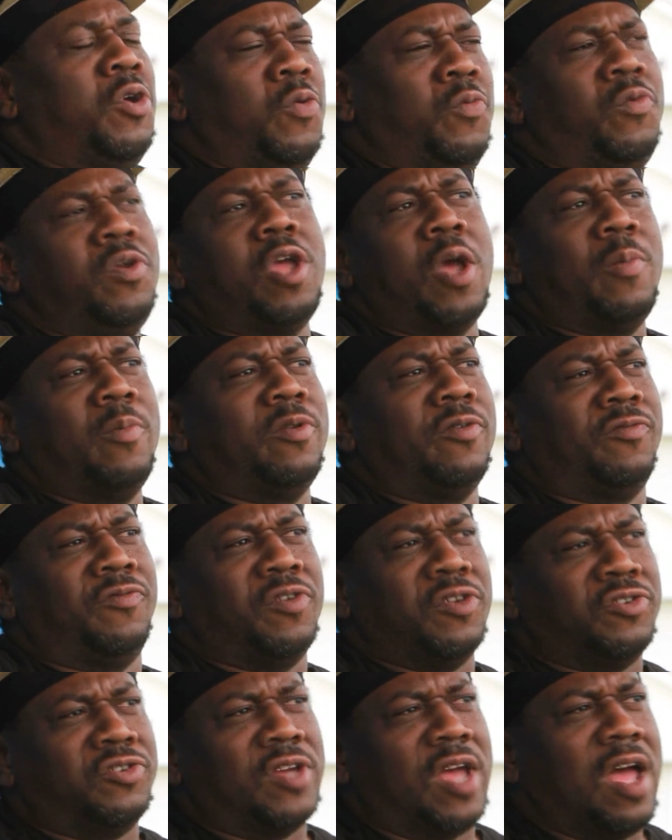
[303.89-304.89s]
we coming to
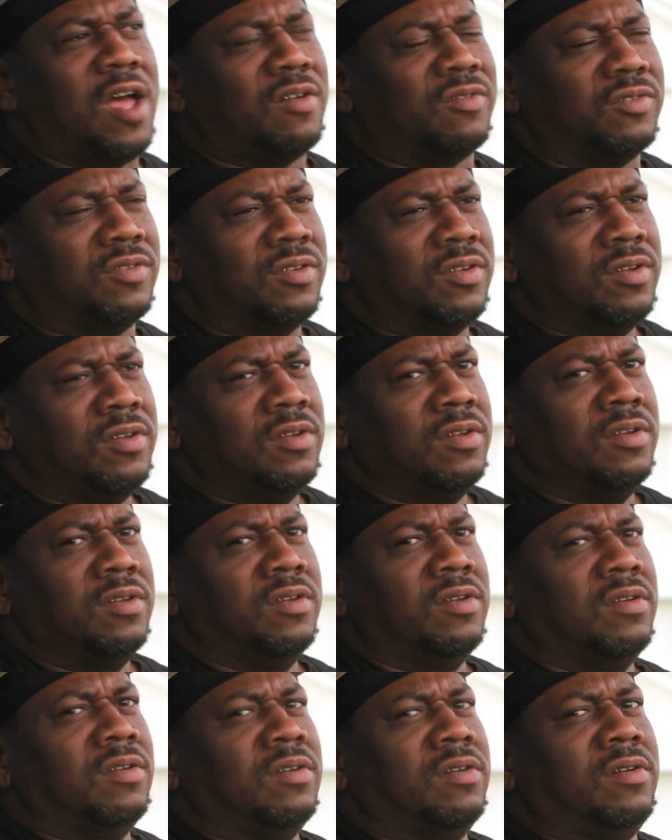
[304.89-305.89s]
fix your house.
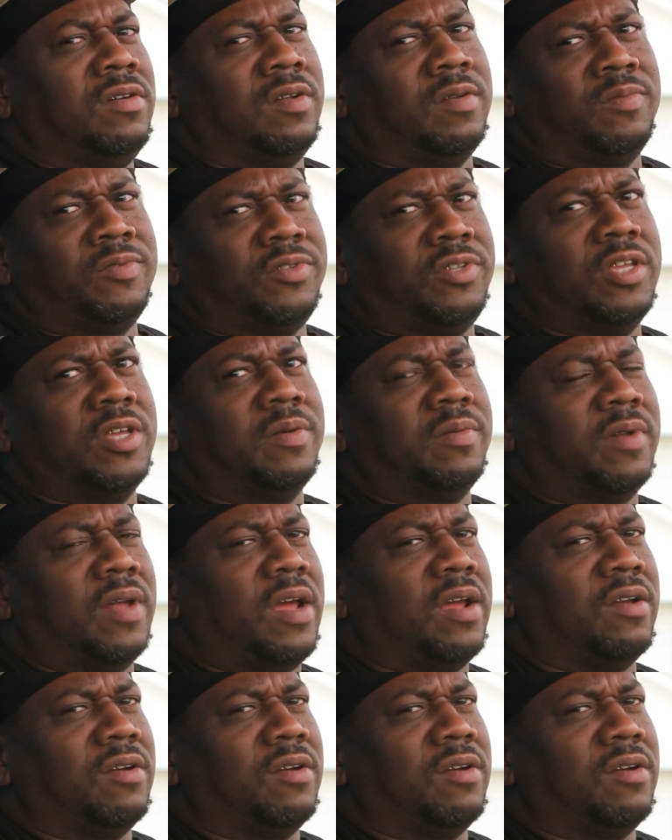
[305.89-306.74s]
And I'm still like,